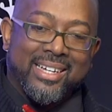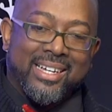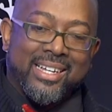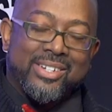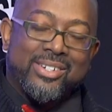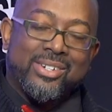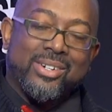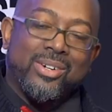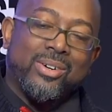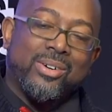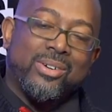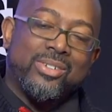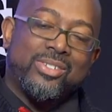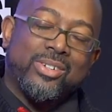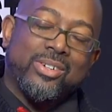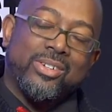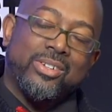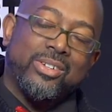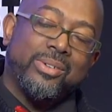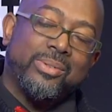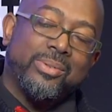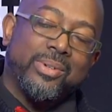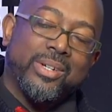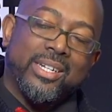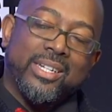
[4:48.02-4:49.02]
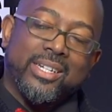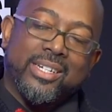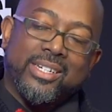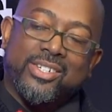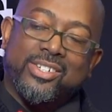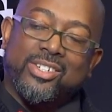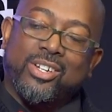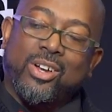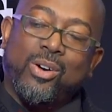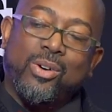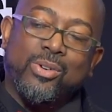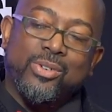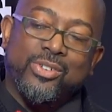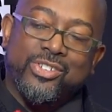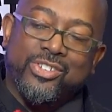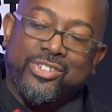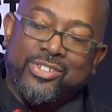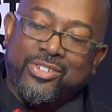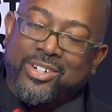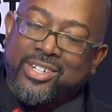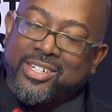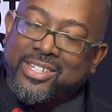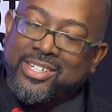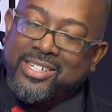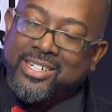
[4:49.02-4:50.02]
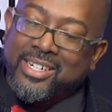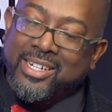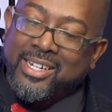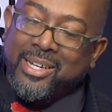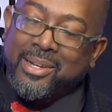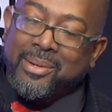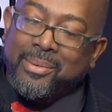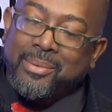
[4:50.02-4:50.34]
So you're really a songstress.